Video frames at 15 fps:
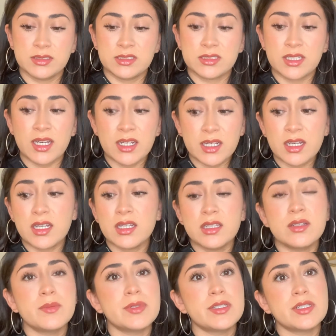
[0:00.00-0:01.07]
Kind of got a little
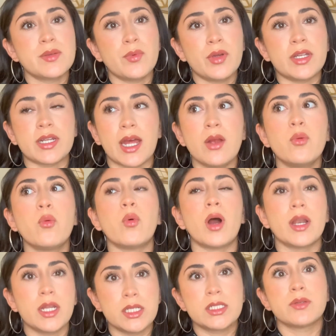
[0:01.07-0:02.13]
bit disappointed. I
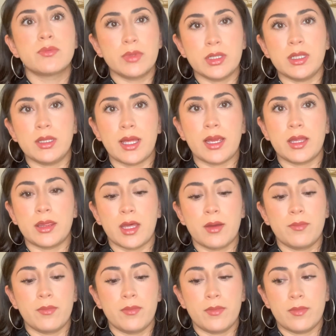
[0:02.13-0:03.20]
wanted to really like them.
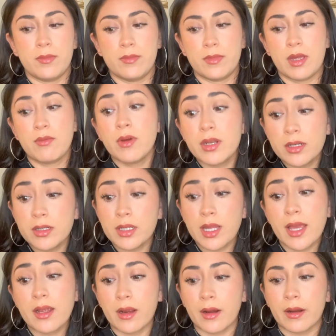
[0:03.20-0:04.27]
I wanted to
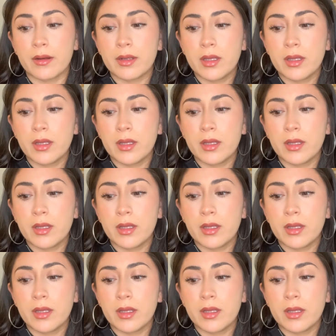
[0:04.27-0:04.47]
like her.